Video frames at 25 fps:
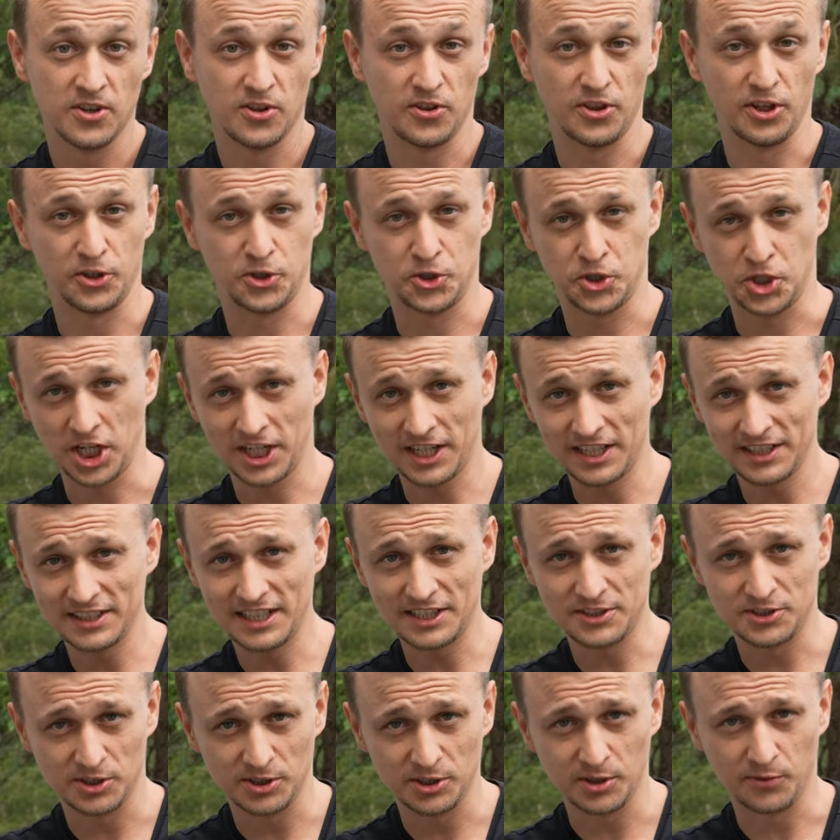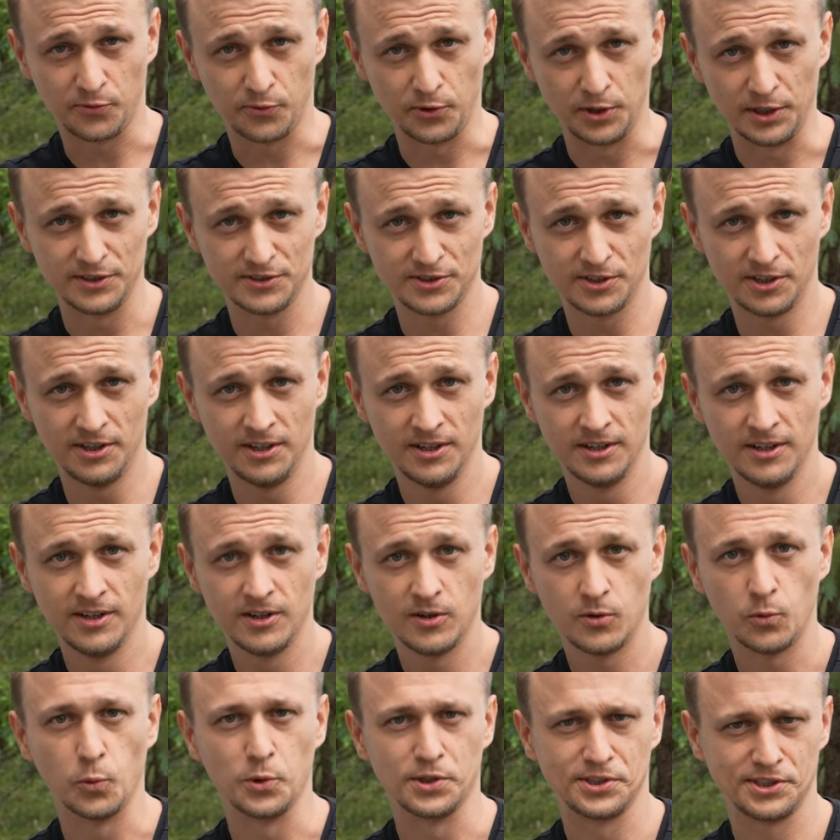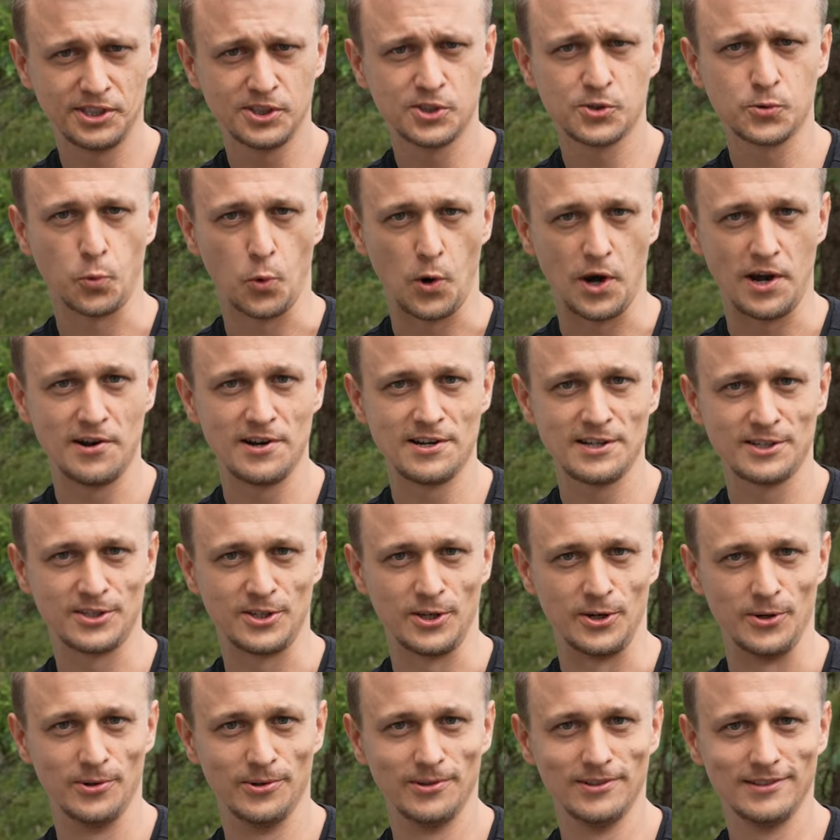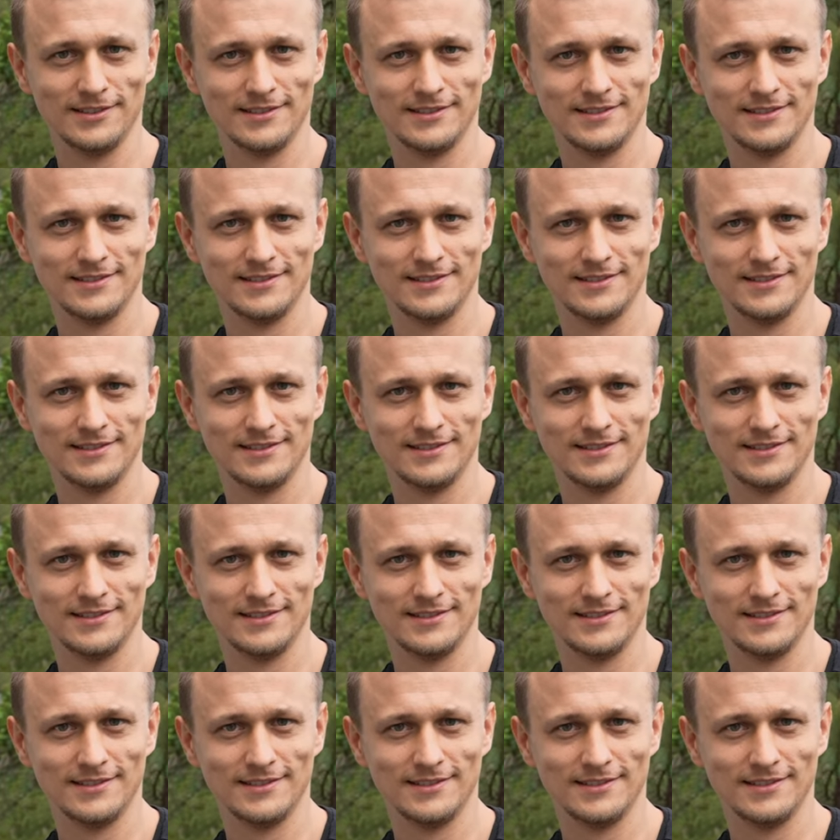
the chicken that's in the freezer, was it swearing too?